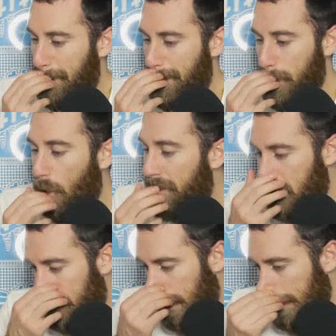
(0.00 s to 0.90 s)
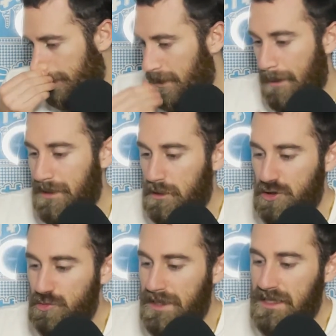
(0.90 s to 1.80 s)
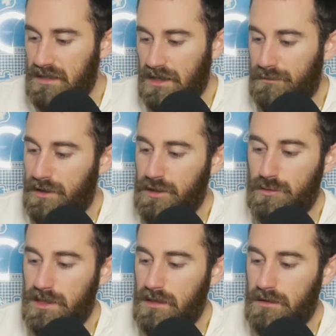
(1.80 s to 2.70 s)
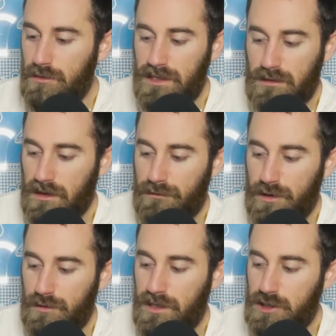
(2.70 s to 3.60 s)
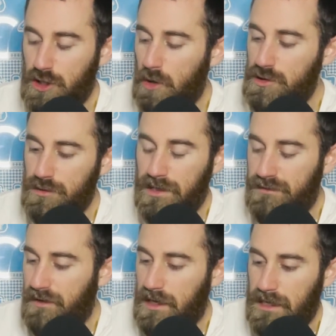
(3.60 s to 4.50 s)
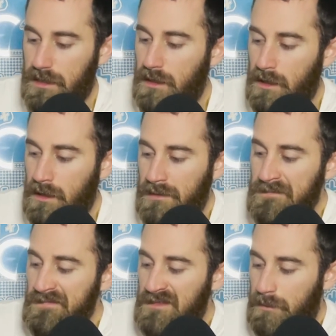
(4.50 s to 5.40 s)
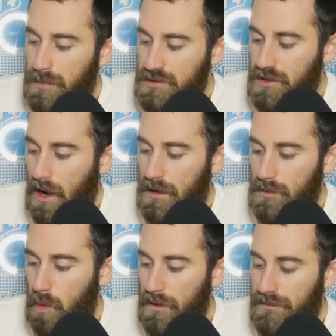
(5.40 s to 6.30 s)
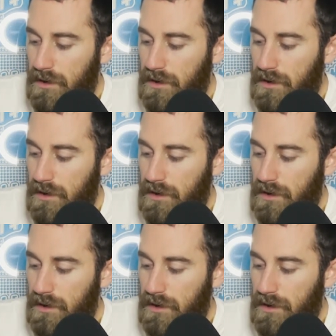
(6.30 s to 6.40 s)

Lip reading: Nobody will be like him. I mean, unique delivery, unique jokes, unique fucking persona. What a